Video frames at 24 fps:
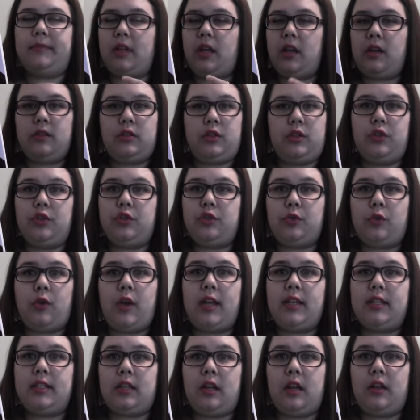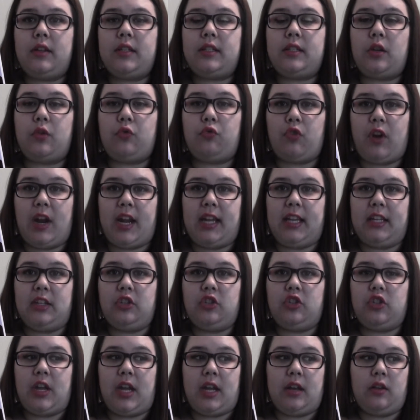As usual, I saw this on
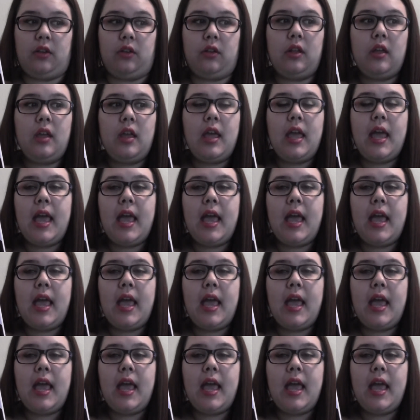Reagan's channel,